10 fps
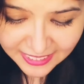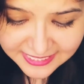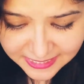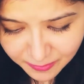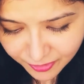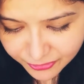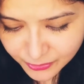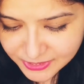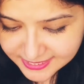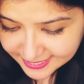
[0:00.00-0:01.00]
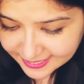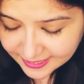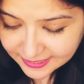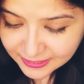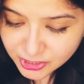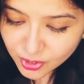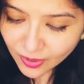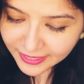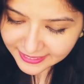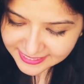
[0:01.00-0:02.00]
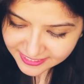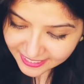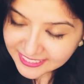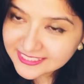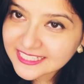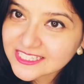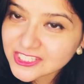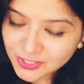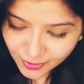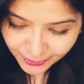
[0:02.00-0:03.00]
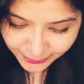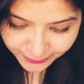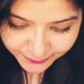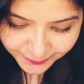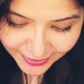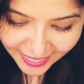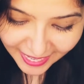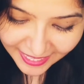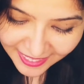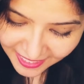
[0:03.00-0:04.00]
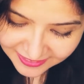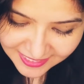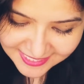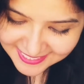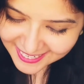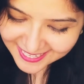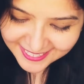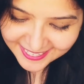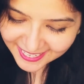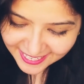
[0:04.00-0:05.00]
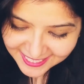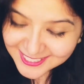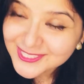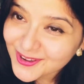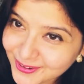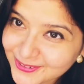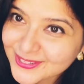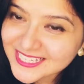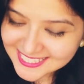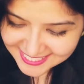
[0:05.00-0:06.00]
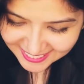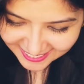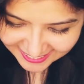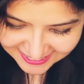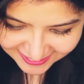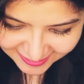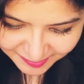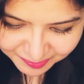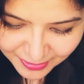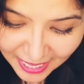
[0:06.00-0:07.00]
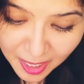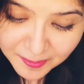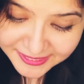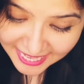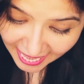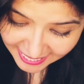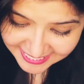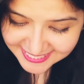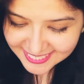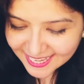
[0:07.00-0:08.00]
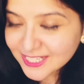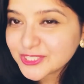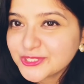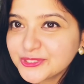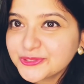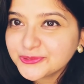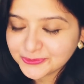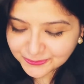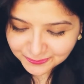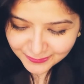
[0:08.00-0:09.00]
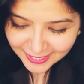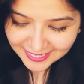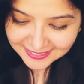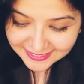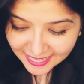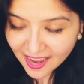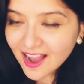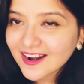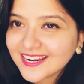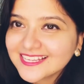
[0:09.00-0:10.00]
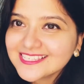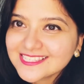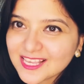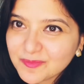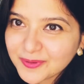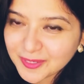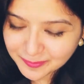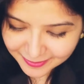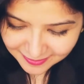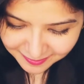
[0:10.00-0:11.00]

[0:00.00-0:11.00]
Some of you say, "Joy is greater than sorrow," and others say, "Nay, sorrow is the greater." But I say unto you, they are inseparable.